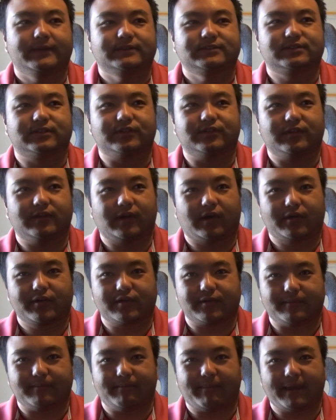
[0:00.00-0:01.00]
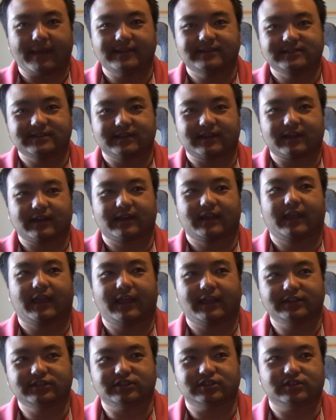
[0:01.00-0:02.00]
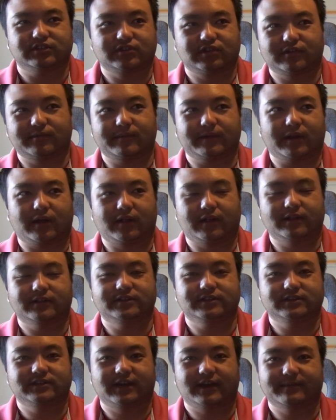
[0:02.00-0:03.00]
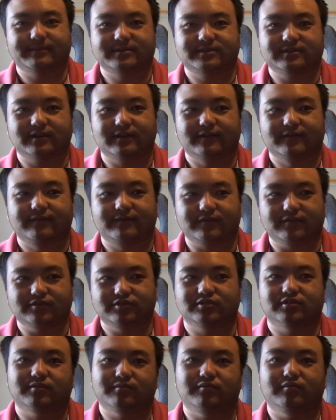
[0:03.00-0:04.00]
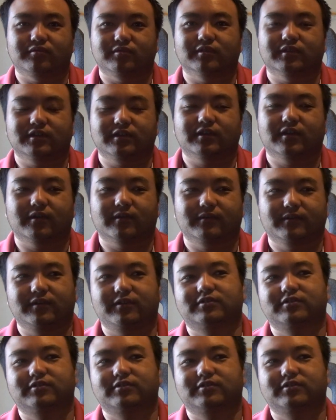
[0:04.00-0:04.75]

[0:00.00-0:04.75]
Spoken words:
So all your basic engine terminology type stuff, you should really know.